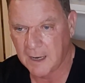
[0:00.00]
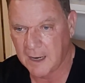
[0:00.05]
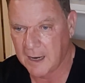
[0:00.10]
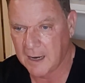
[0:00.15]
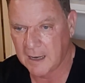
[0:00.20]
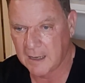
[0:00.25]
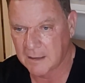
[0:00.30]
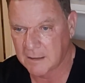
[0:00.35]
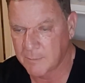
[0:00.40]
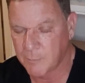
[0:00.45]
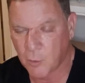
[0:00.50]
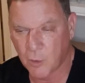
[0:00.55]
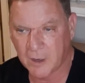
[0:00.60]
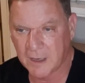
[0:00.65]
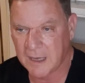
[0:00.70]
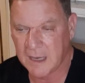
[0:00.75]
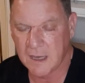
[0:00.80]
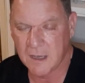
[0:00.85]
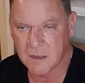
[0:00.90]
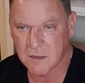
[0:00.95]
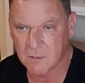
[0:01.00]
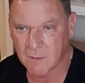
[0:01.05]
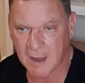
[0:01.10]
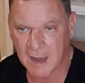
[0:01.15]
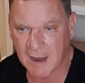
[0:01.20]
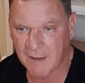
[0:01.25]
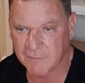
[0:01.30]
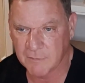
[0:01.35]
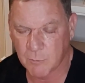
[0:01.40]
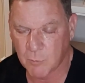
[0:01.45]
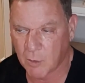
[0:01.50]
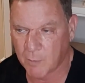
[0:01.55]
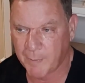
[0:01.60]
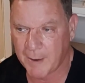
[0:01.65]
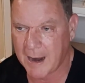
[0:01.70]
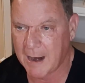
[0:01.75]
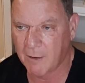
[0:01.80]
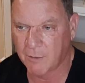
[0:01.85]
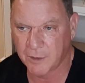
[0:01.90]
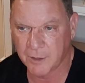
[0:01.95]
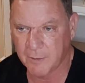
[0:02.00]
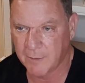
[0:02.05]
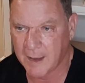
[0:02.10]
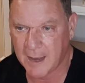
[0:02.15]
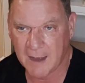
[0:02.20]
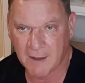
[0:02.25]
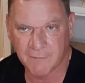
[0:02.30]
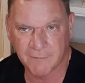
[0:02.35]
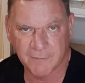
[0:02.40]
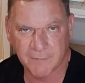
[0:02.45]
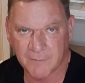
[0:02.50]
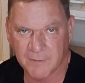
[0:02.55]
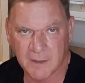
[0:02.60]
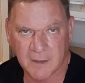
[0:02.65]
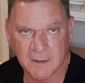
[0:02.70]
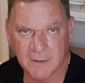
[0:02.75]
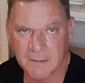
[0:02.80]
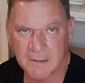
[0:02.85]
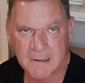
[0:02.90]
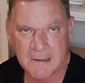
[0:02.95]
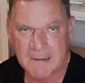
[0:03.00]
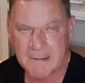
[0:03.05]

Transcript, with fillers: and the more keys you have, the more power you have. Uh,